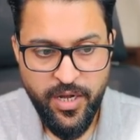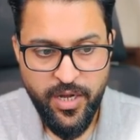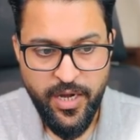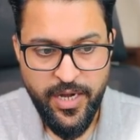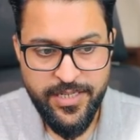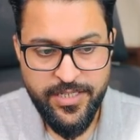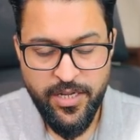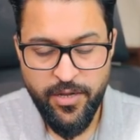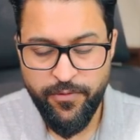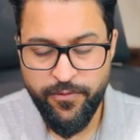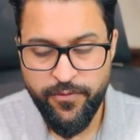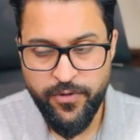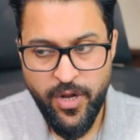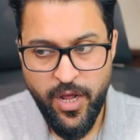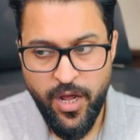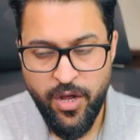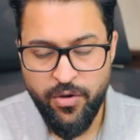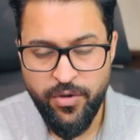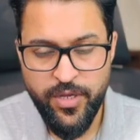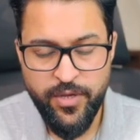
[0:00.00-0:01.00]
As of
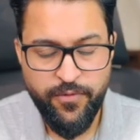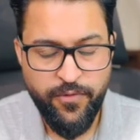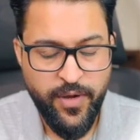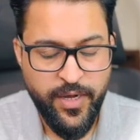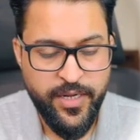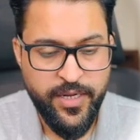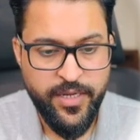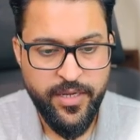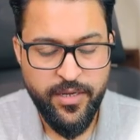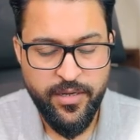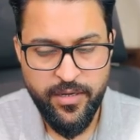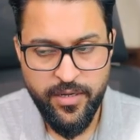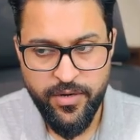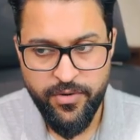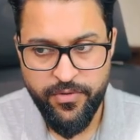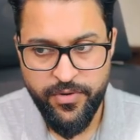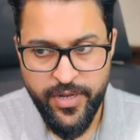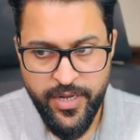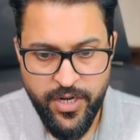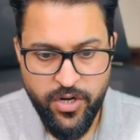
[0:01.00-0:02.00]
now, if I
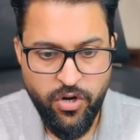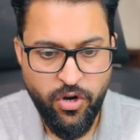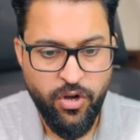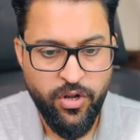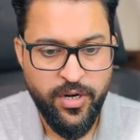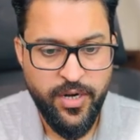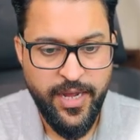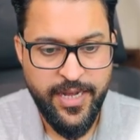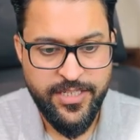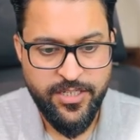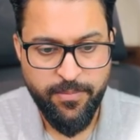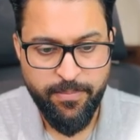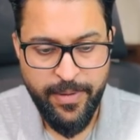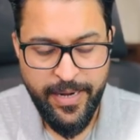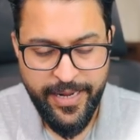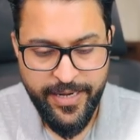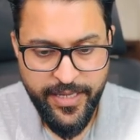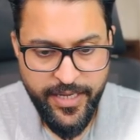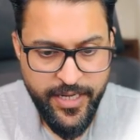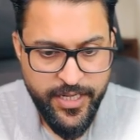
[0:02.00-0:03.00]
recall as a
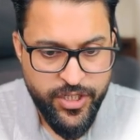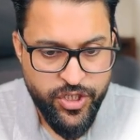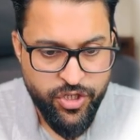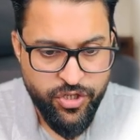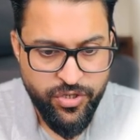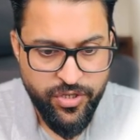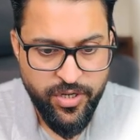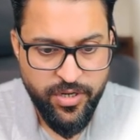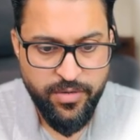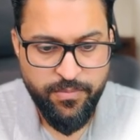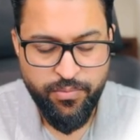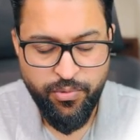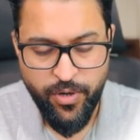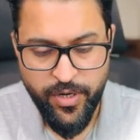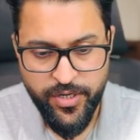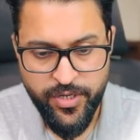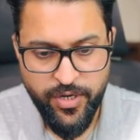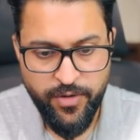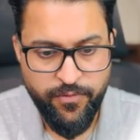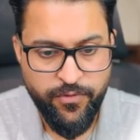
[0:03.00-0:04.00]
planning engineer
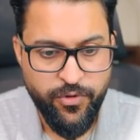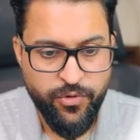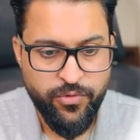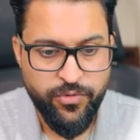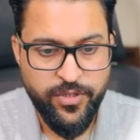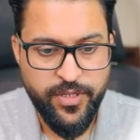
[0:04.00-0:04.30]
point of view,